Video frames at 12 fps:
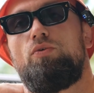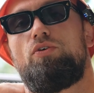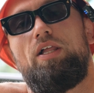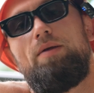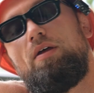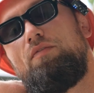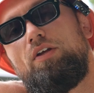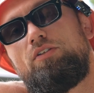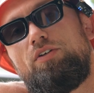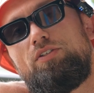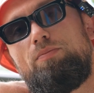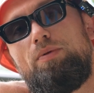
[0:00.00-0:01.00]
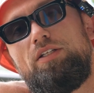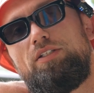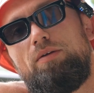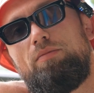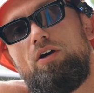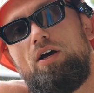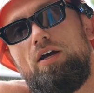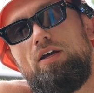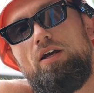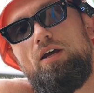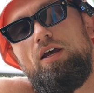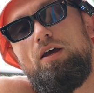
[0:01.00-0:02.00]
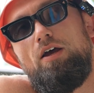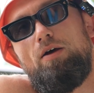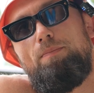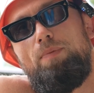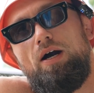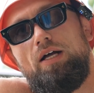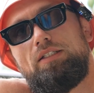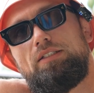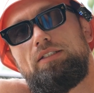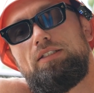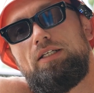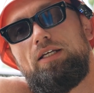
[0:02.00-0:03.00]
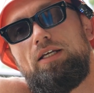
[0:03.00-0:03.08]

We'll claim that victory as a B-team guy. But